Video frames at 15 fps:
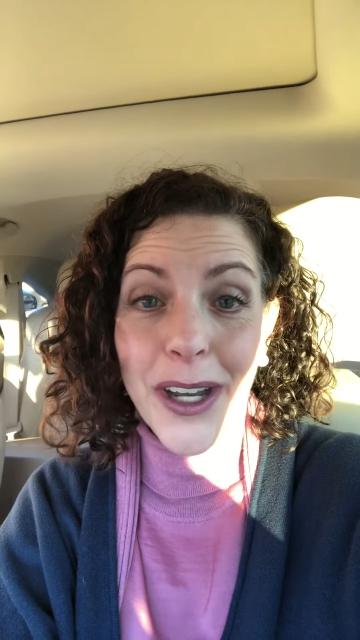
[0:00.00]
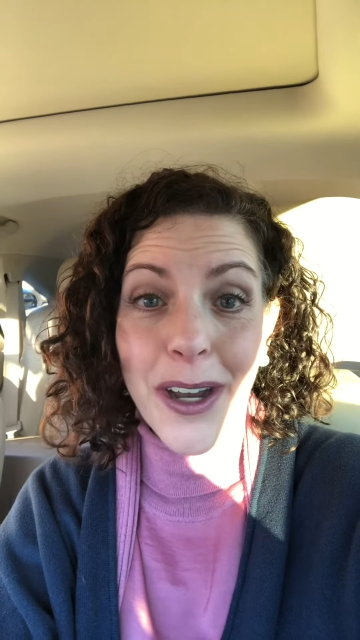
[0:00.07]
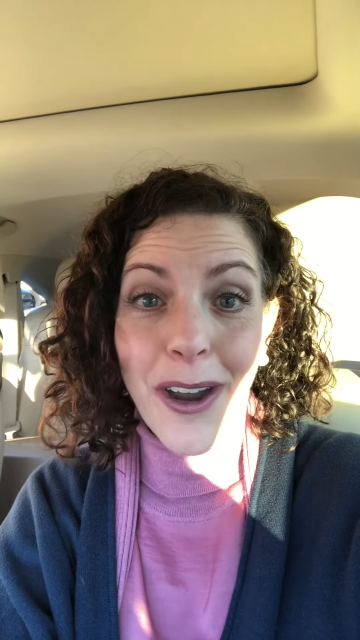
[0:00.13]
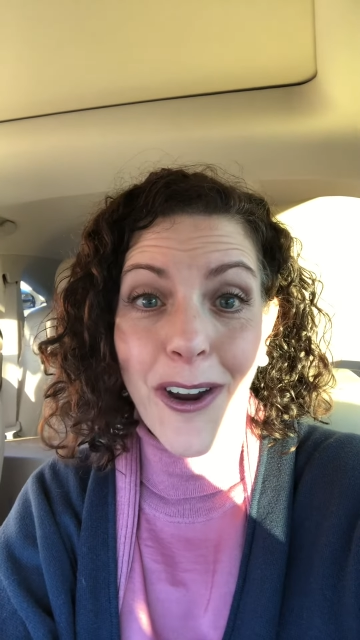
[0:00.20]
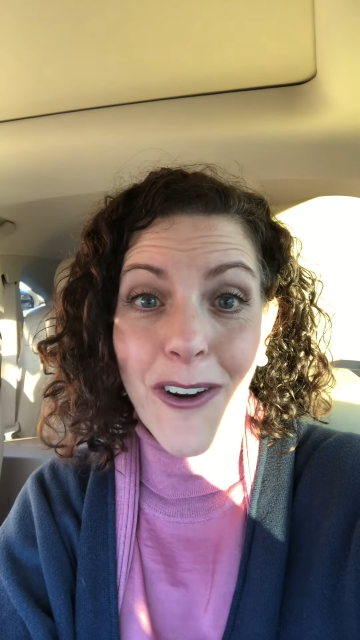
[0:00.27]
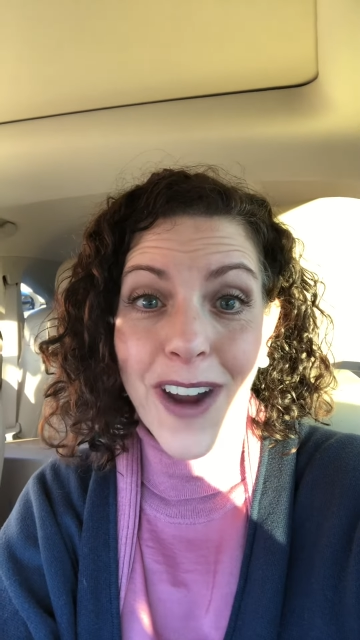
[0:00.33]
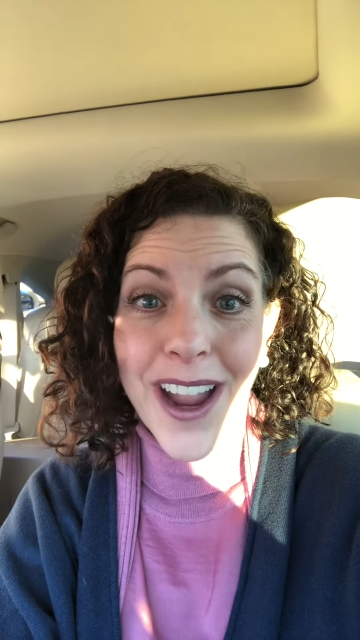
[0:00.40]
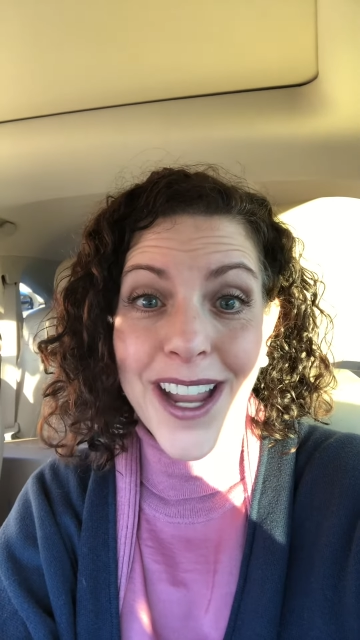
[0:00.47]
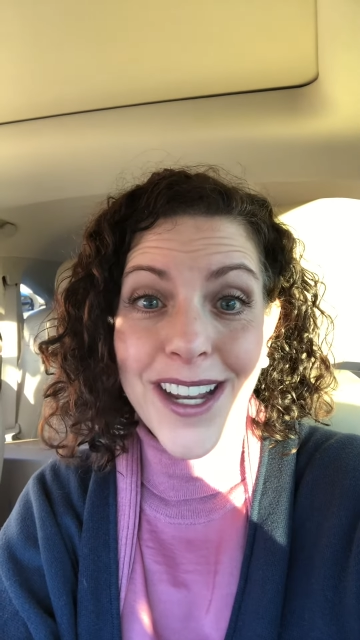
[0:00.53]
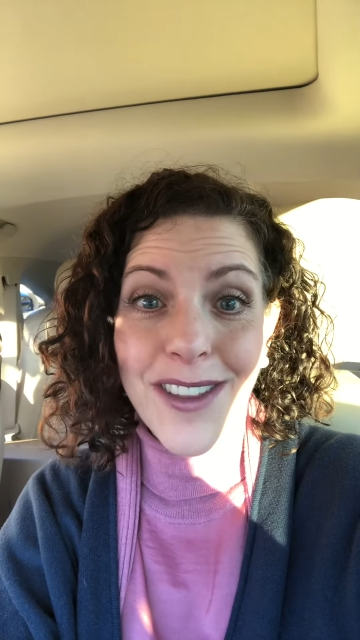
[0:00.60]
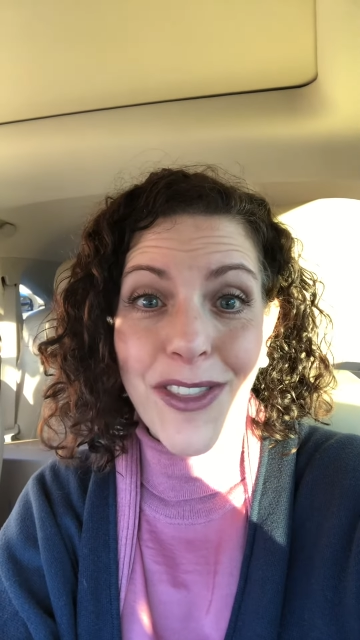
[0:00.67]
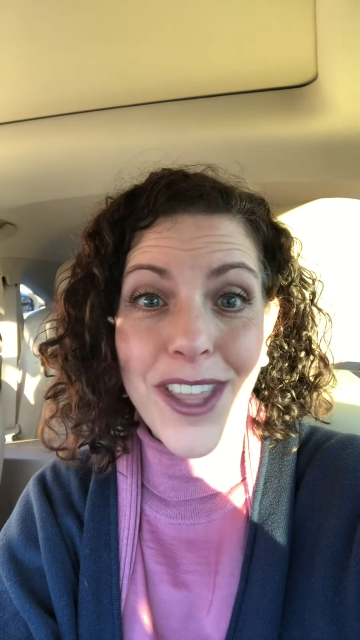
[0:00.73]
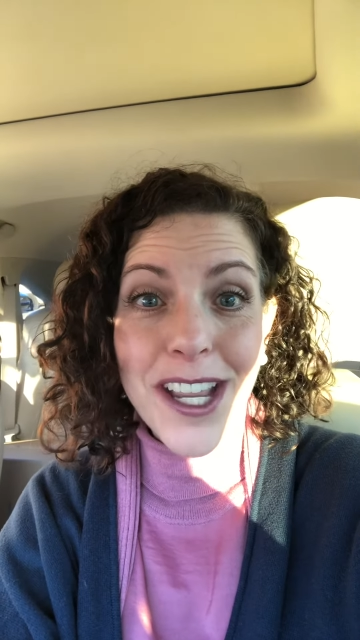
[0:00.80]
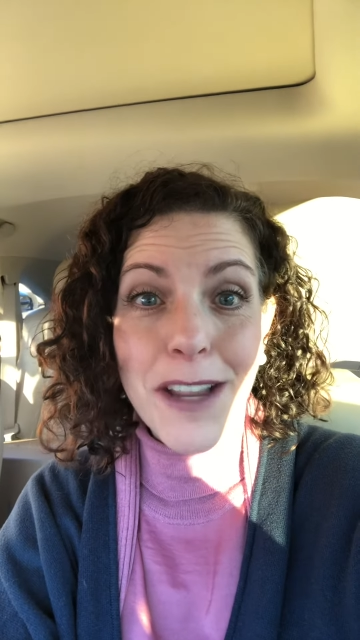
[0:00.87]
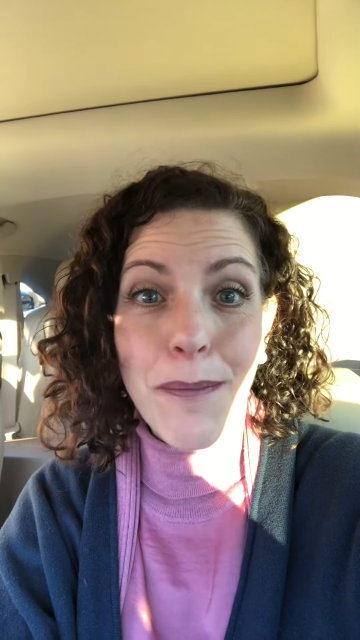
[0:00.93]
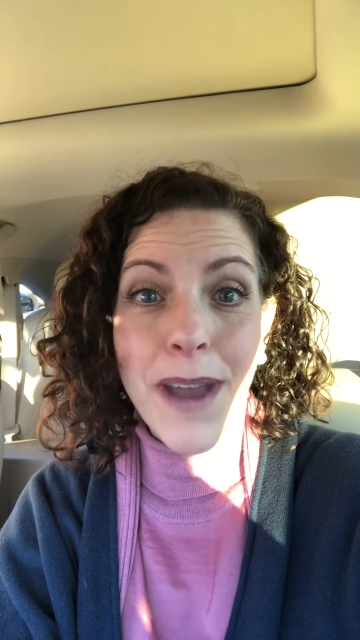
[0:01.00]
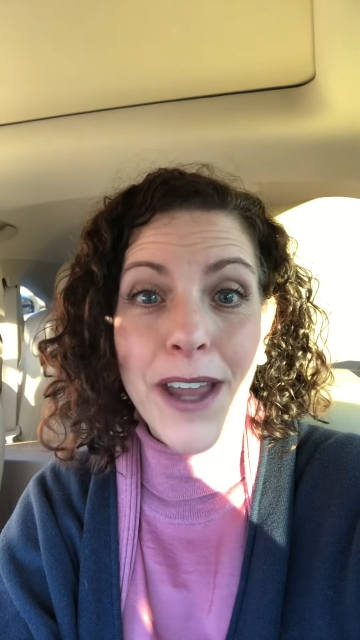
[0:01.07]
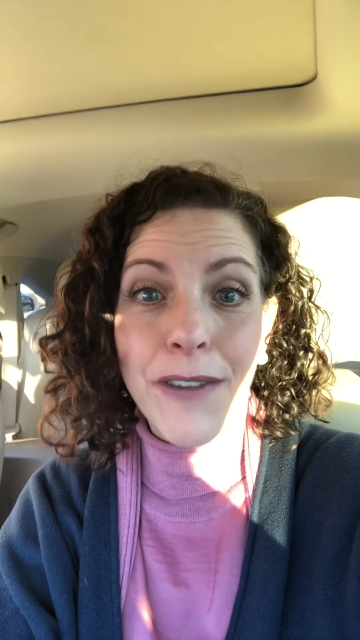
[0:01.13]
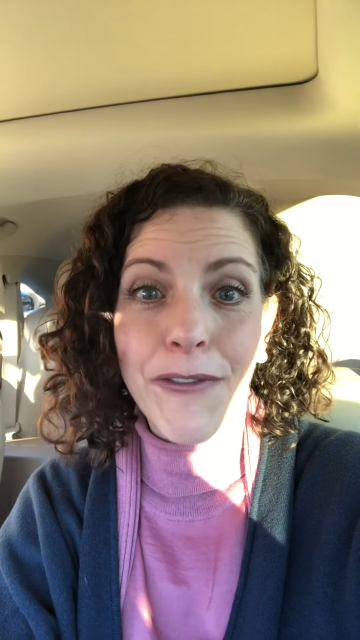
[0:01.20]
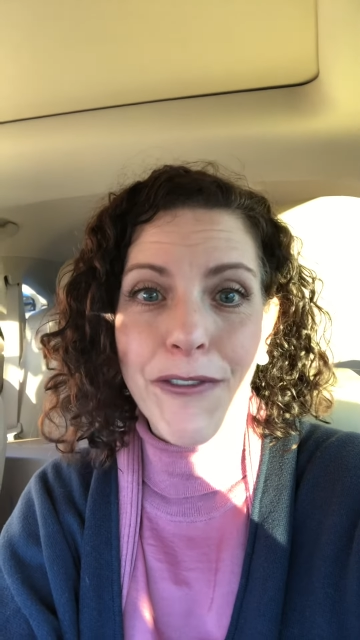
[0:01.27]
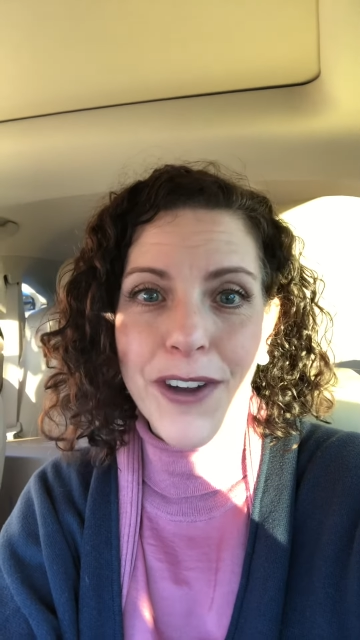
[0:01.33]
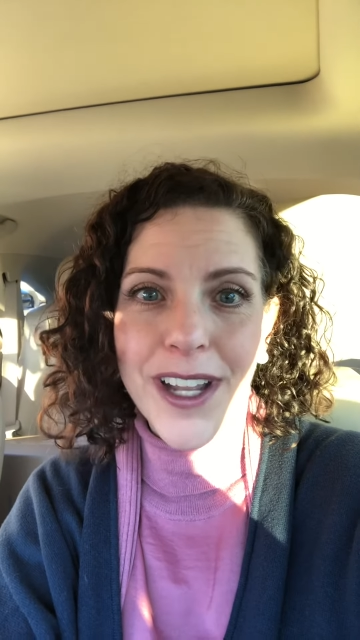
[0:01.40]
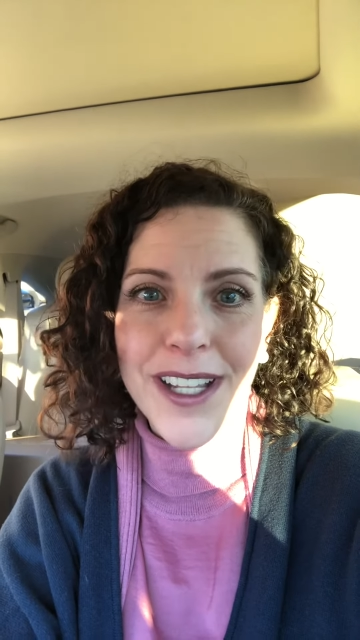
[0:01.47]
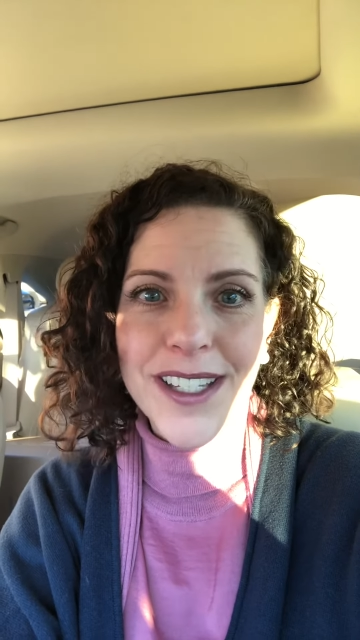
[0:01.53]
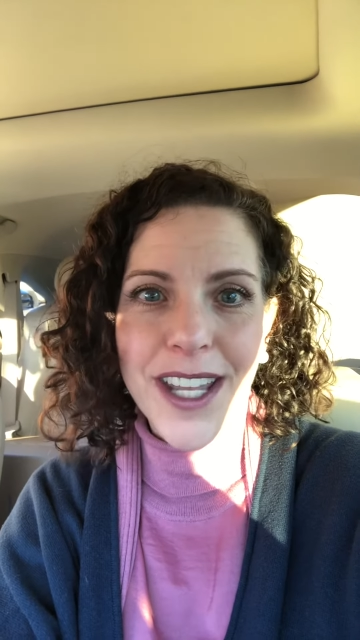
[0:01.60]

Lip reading: All right, think about it, friends.